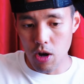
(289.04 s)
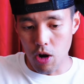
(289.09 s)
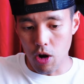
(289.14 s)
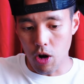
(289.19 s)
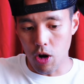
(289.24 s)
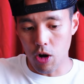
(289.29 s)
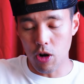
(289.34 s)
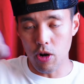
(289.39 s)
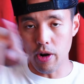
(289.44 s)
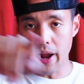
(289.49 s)

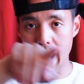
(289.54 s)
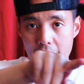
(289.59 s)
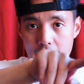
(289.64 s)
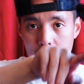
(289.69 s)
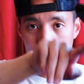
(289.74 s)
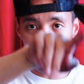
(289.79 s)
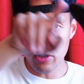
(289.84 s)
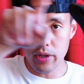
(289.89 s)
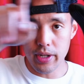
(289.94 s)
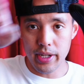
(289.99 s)
are
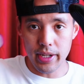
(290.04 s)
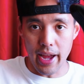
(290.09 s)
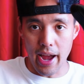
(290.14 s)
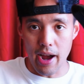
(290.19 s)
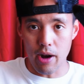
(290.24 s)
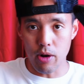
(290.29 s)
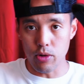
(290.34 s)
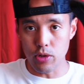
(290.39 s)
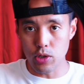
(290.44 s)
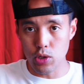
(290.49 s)
angling
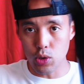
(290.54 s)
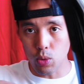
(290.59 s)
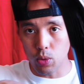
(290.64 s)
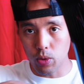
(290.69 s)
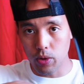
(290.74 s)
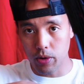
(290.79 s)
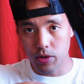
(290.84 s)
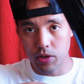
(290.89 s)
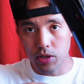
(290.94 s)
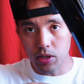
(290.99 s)
out
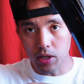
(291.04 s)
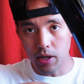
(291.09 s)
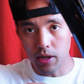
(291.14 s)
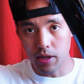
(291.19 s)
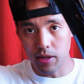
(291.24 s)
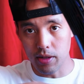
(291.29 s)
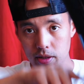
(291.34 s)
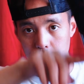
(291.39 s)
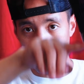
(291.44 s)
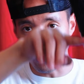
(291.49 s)
towards
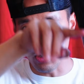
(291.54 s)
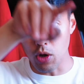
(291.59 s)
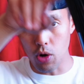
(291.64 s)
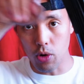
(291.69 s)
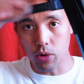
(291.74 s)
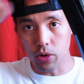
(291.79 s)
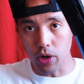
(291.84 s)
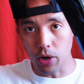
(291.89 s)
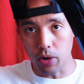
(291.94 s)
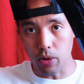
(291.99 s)
the
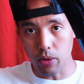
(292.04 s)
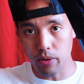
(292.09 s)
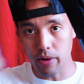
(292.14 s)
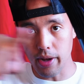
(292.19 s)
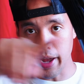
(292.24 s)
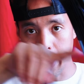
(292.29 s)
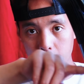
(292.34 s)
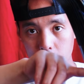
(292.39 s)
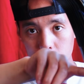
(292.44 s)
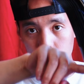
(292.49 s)
logo,
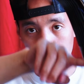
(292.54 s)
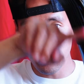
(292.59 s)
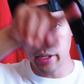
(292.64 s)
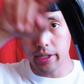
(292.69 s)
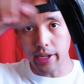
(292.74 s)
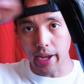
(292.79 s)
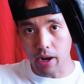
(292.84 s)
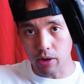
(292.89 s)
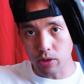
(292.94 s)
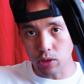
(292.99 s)

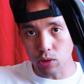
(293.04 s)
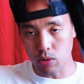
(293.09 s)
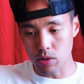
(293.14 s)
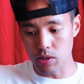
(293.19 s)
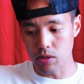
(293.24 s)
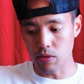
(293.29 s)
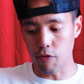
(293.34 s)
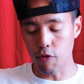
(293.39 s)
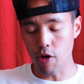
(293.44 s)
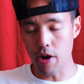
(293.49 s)
angling out
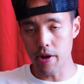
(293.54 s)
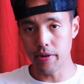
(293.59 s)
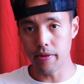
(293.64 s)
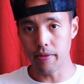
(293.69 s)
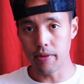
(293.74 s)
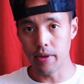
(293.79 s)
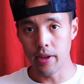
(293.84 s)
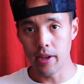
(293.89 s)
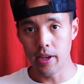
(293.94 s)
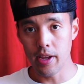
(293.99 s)
towards the
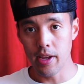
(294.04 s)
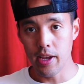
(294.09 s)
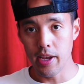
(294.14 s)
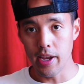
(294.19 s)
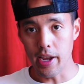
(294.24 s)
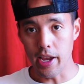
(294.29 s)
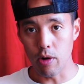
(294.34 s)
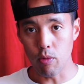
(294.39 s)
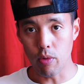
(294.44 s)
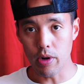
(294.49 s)
front.
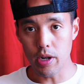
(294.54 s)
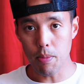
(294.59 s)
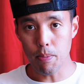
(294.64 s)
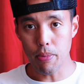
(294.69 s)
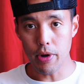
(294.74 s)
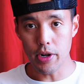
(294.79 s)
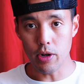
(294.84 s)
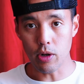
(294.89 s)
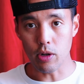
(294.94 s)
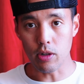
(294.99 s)
And when you
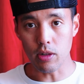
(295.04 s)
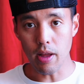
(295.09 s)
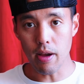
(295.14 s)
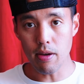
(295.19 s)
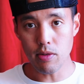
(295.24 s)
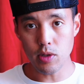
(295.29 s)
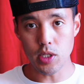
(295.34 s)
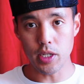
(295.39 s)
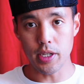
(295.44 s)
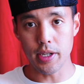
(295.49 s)
put your
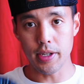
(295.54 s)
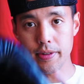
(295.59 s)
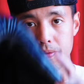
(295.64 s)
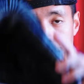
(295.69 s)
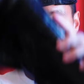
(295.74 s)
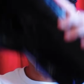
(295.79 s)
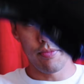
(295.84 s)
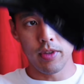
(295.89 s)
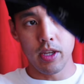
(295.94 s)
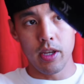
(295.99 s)
gloves
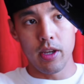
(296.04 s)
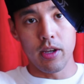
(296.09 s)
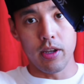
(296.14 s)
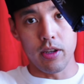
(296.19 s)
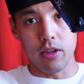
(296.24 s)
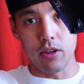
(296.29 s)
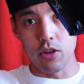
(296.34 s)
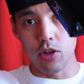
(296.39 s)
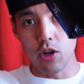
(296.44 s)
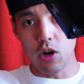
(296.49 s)
in,
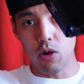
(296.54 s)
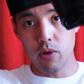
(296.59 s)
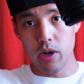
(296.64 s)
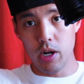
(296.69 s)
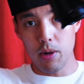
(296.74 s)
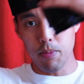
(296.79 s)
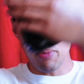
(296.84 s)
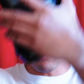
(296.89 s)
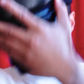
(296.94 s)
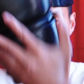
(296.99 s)
you don't
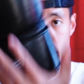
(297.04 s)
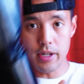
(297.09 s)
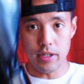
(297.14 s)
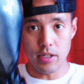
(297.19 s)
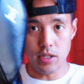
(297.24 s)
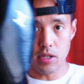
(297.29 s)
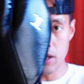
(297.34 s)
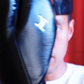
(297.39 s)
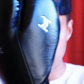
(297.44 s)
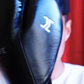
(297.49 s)
wanna put
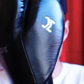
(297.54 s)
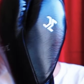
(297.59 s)
it